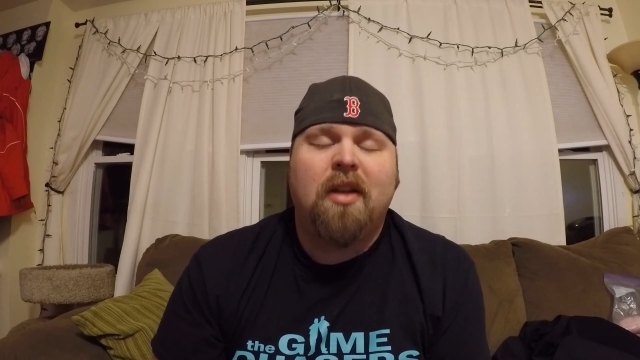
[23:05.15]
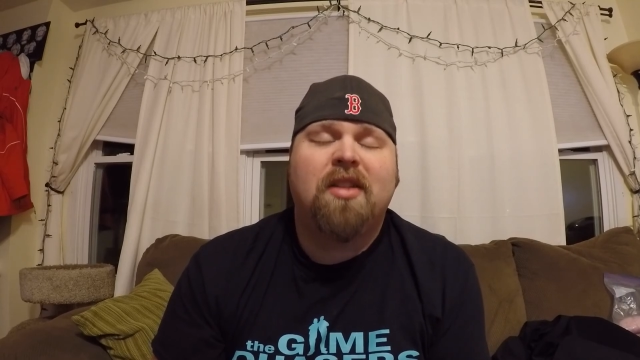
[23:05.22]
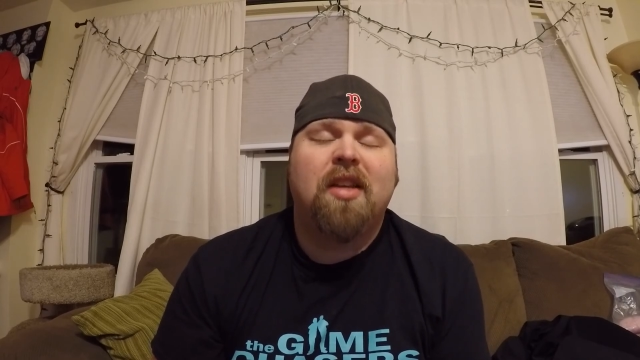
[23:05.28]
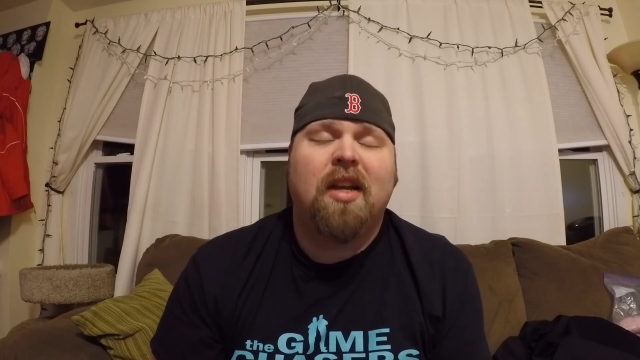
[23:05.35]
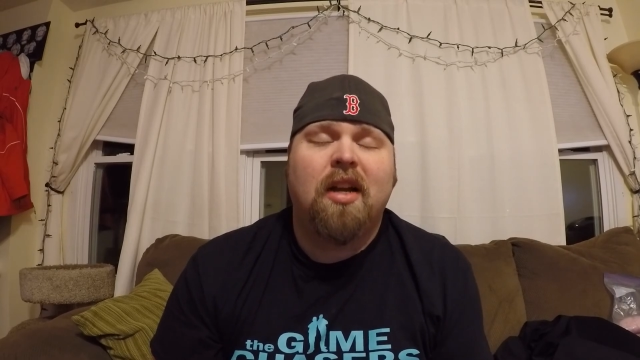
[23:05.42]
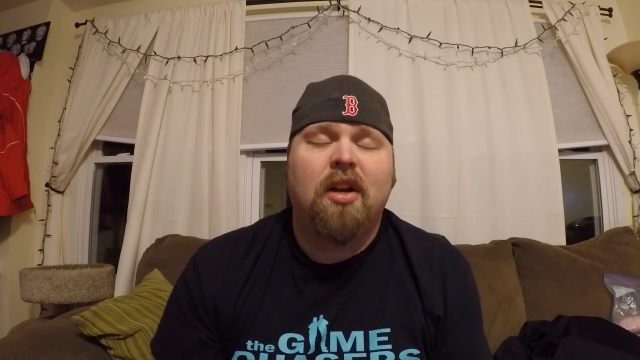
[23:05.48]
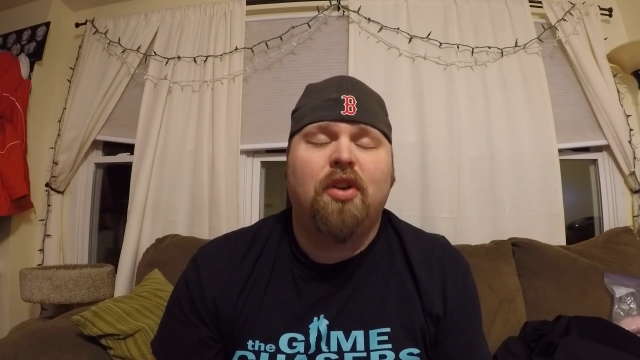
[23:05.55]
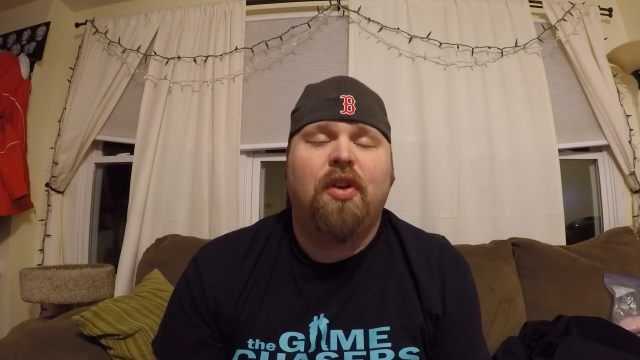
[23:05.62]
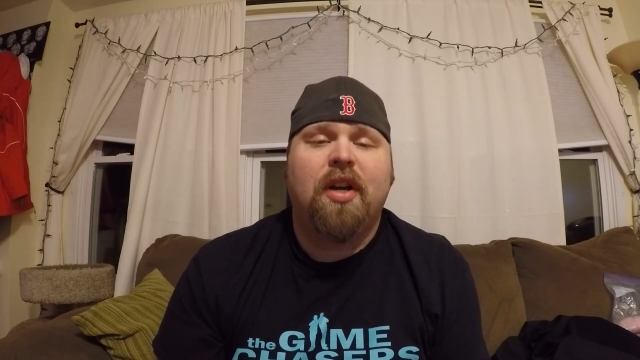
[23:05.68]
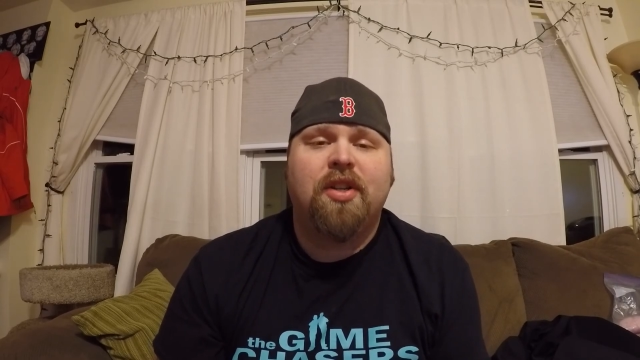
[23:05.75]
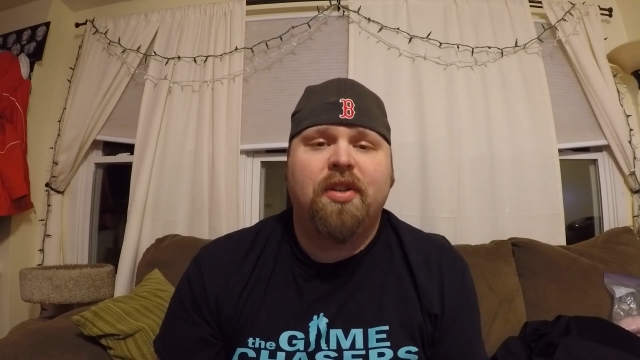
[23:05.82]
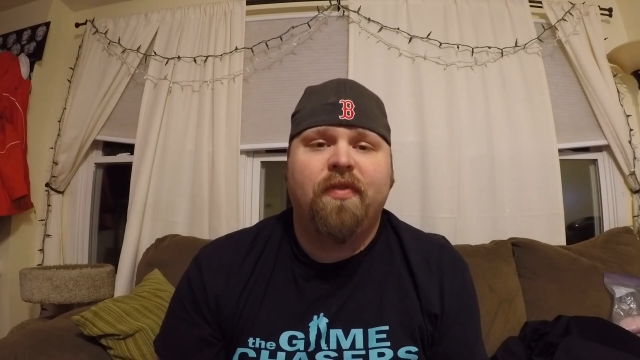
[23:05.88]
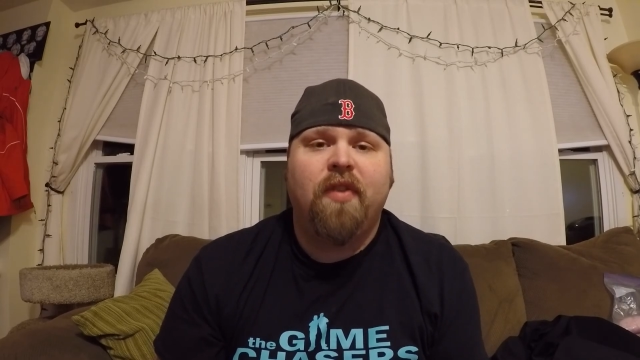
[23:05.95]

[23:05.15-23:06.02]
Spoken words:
second collection